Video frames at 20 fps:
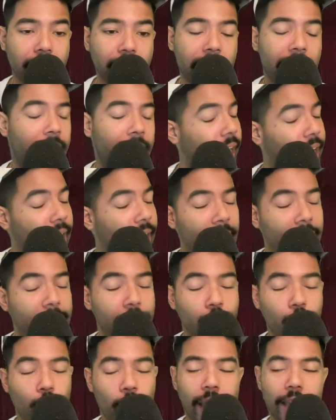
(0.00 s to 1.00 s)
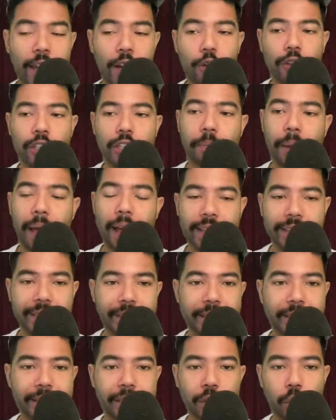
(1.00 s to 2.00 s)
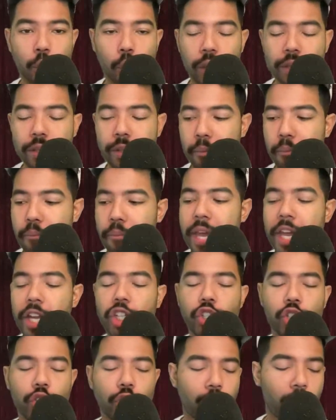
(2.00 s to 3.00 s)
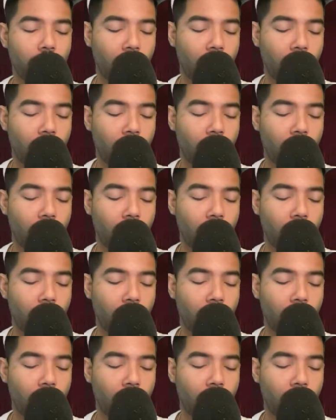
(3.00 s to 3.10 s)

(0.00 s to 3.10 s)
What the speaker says: And Eugenio this past season was a major